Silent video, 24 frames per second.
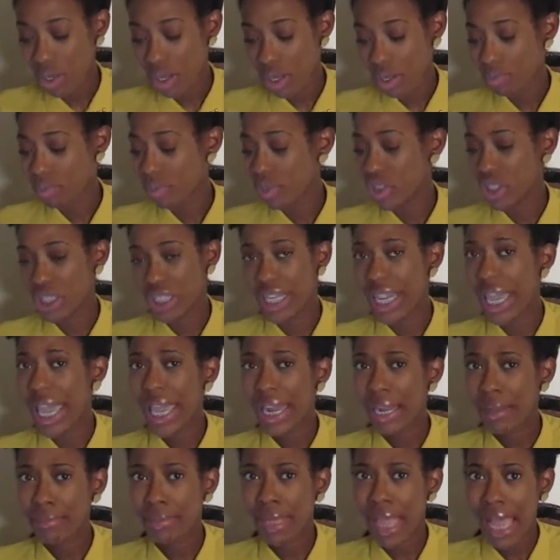I'm just glad
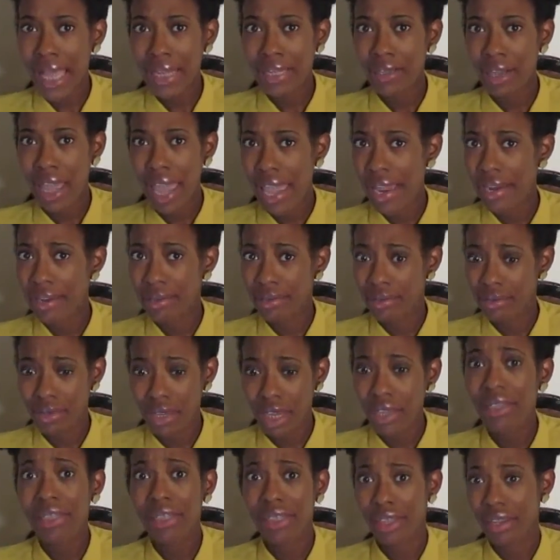I'm not at
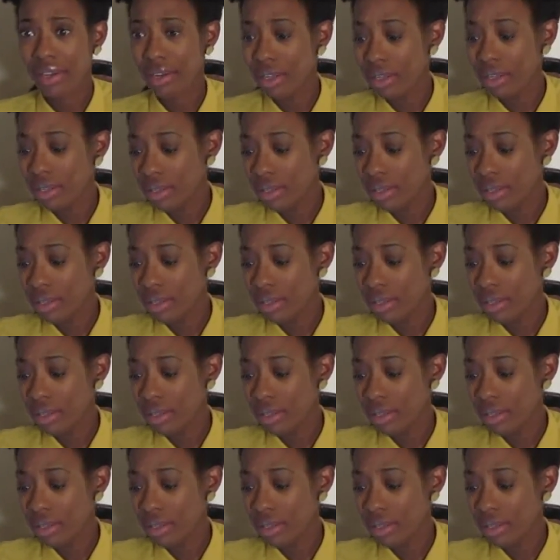nothing.